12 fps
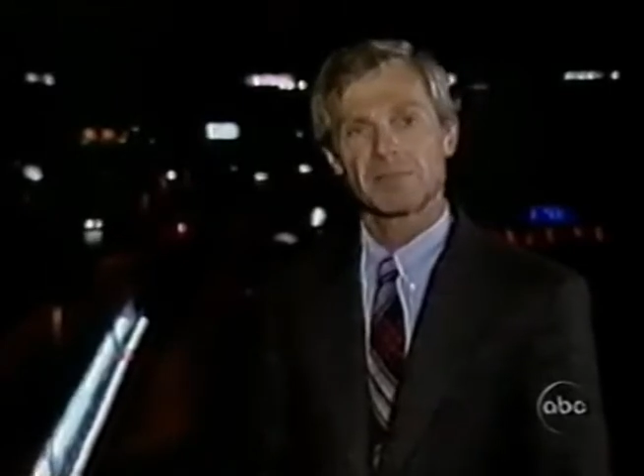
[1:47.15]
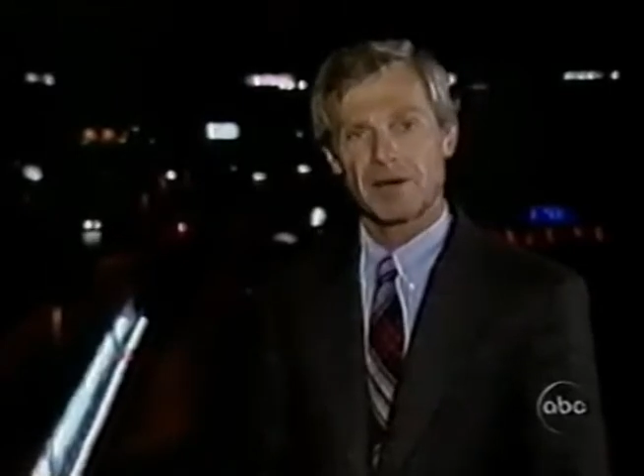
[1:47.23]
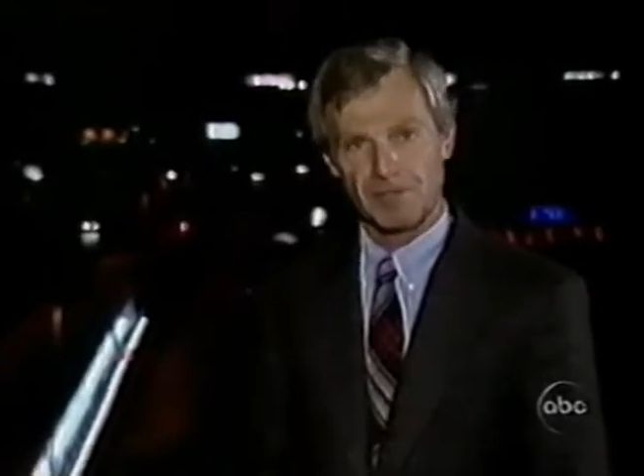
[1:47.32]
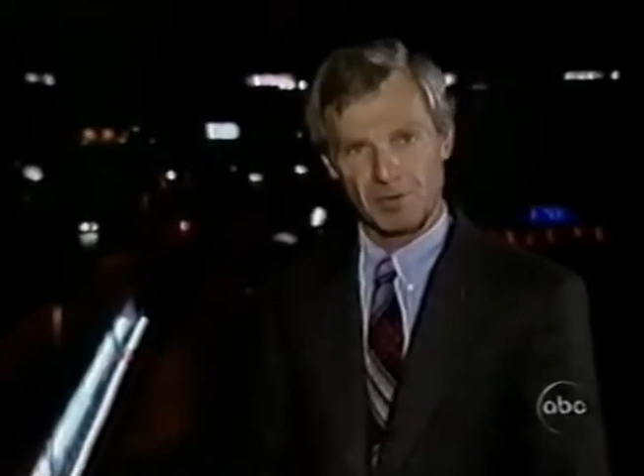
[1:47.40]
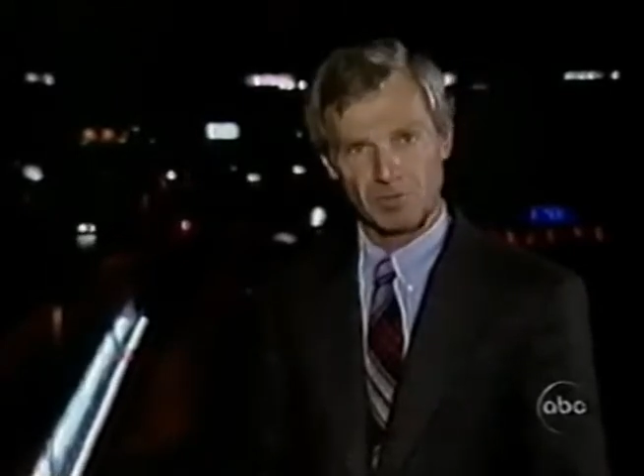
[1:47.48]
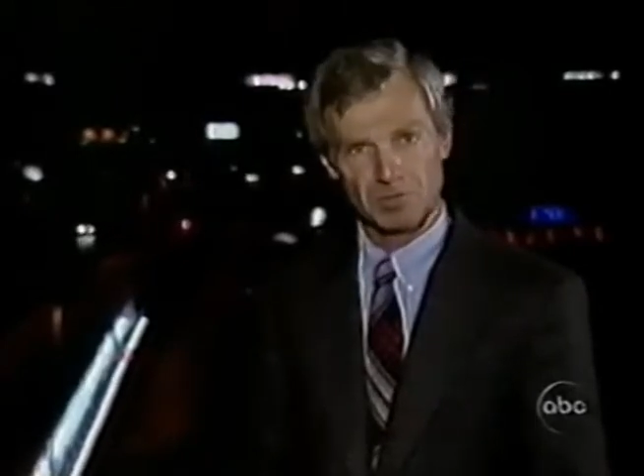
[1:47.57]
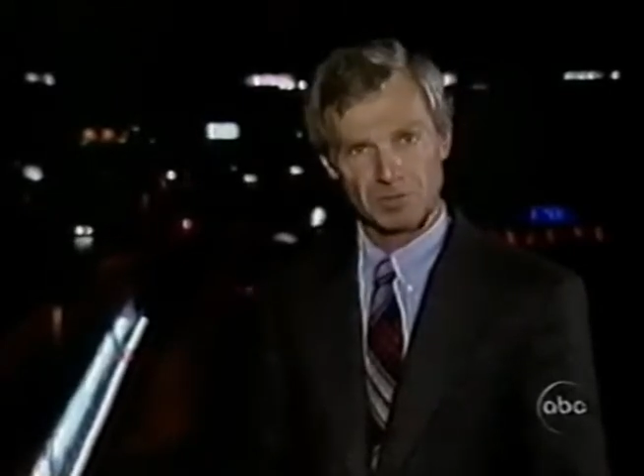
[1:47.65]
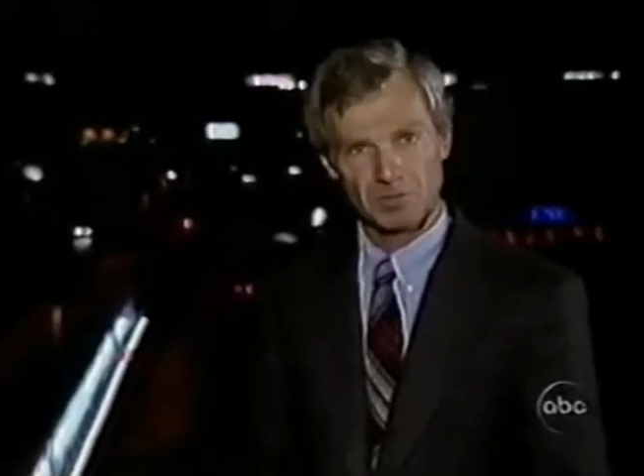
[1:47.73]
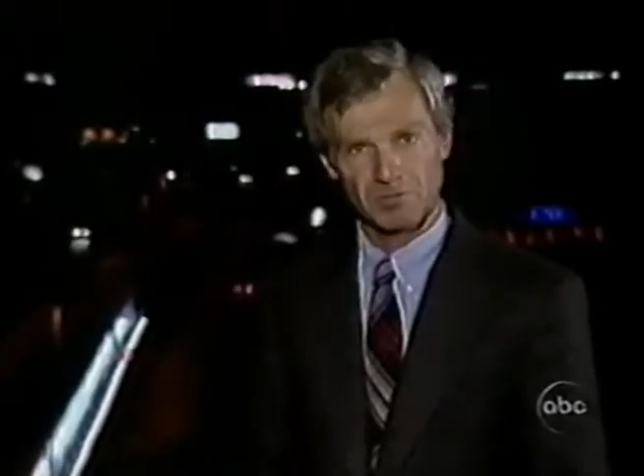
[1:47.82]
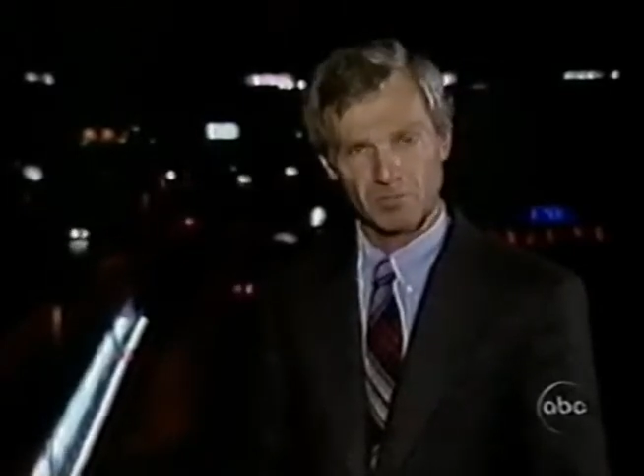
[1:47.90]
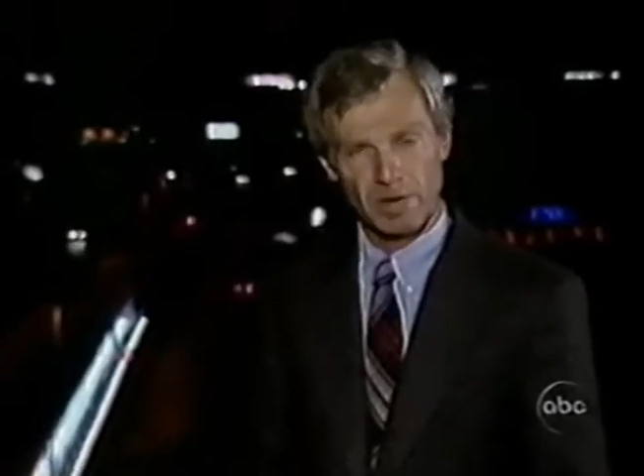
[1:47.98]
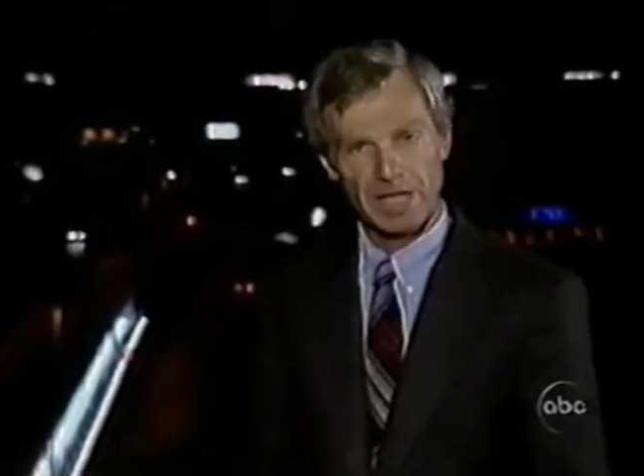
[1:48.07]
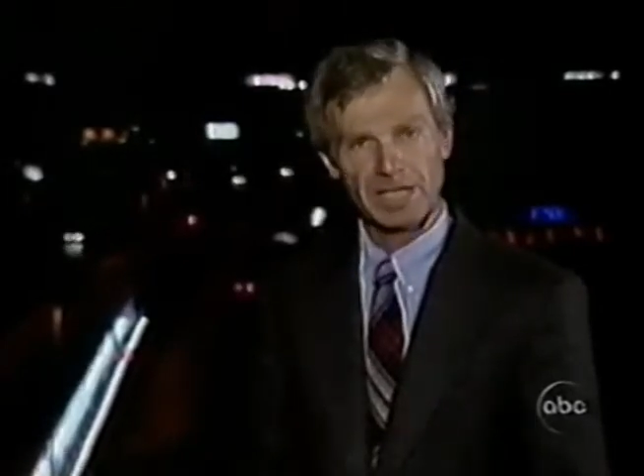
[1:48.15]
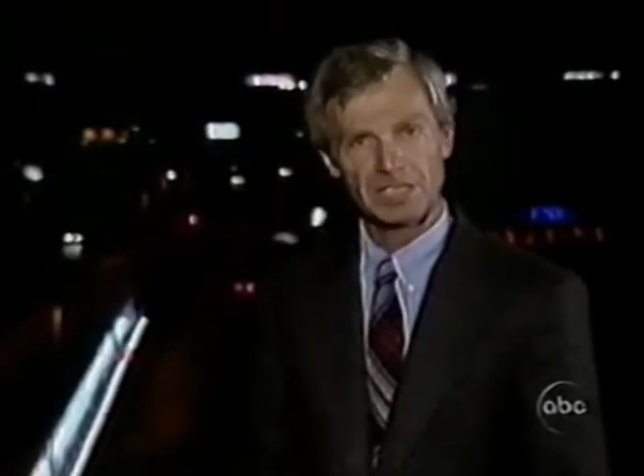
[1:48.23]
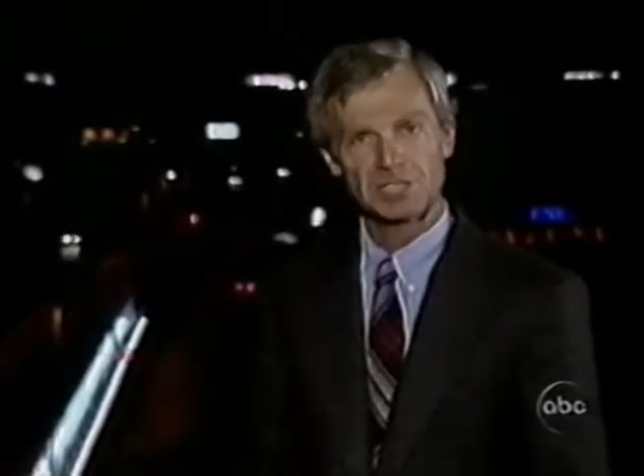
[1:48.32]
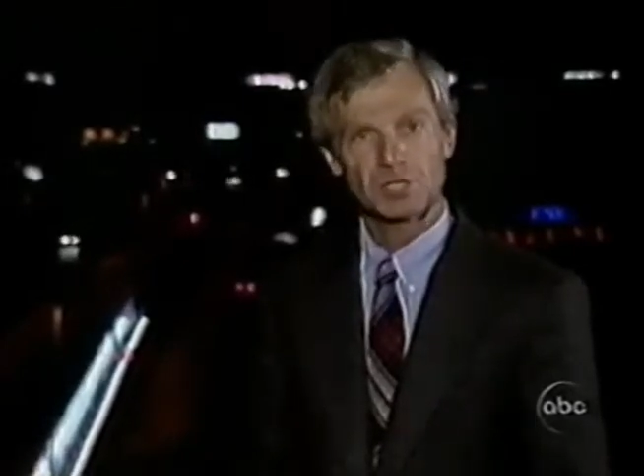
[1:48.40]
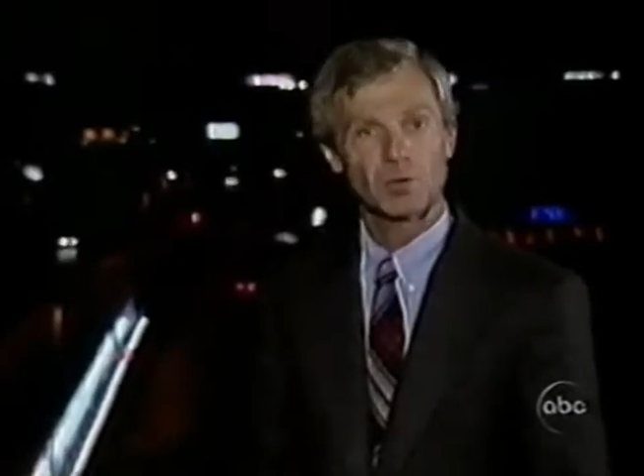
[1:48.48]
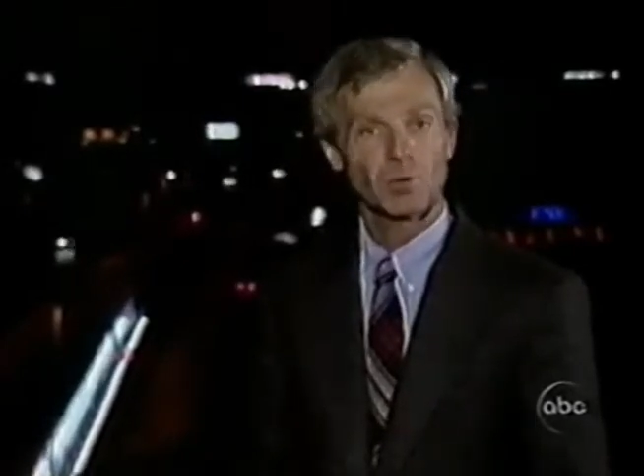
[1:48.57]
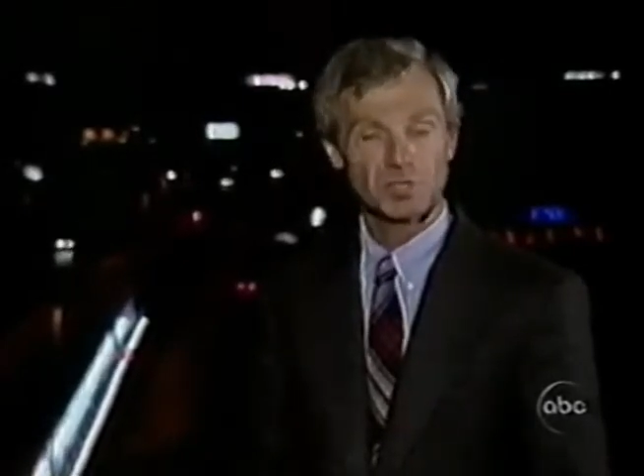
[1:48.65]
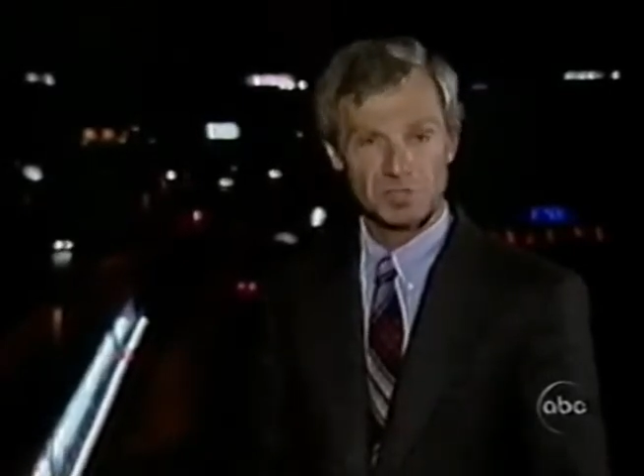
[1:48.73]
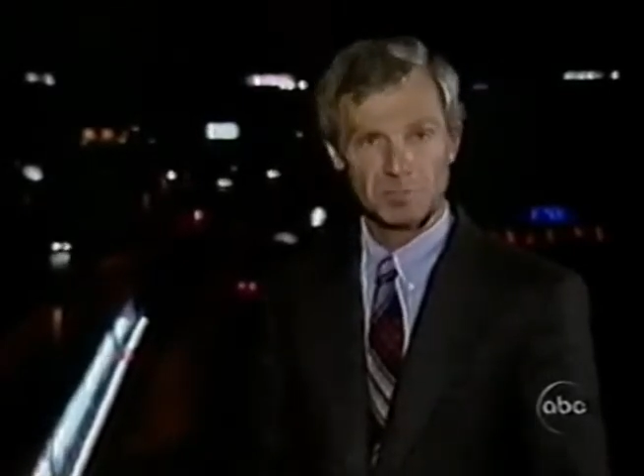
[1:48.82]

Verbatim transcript: by those who have waged or